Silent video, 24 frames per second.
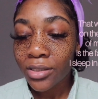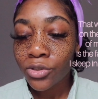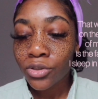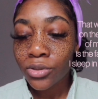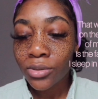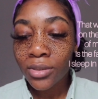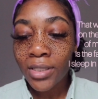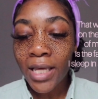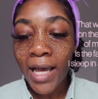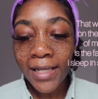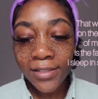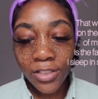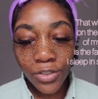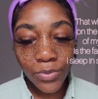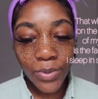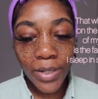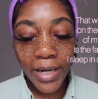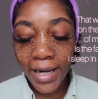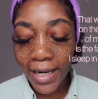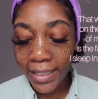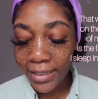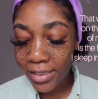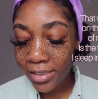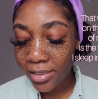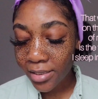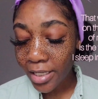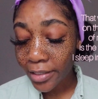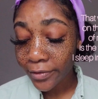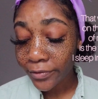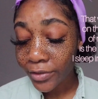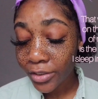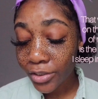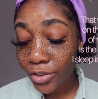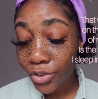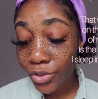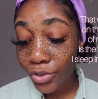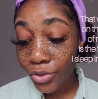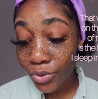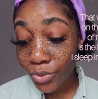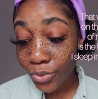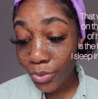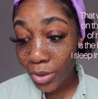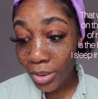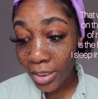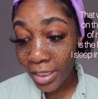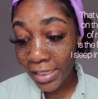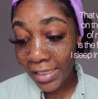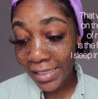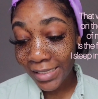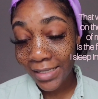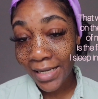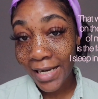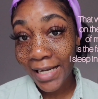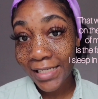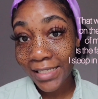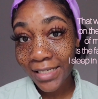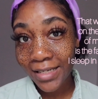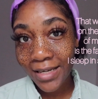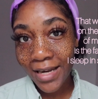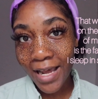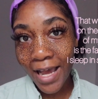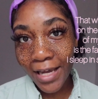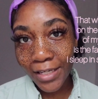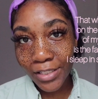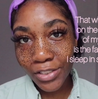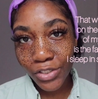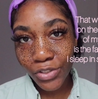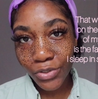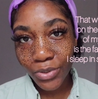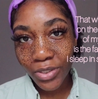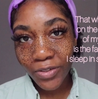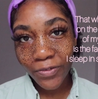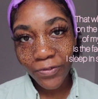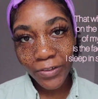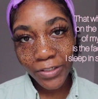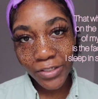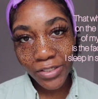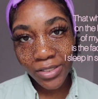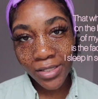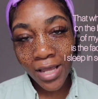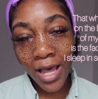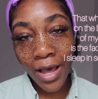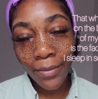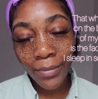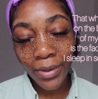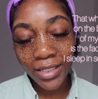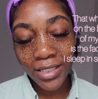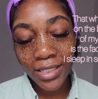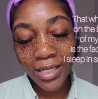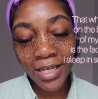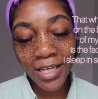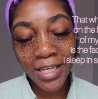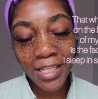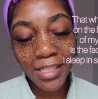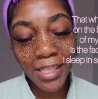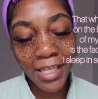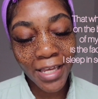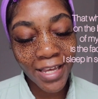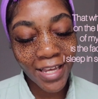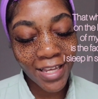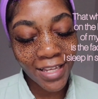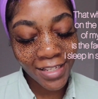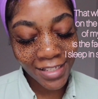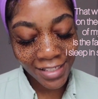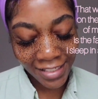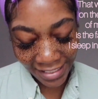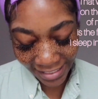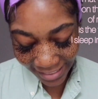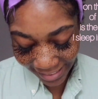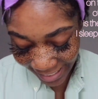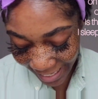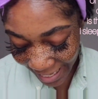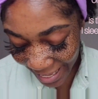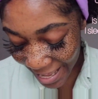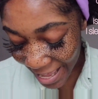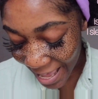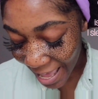that's where I discovered 2 things that I did not do the first time I did this.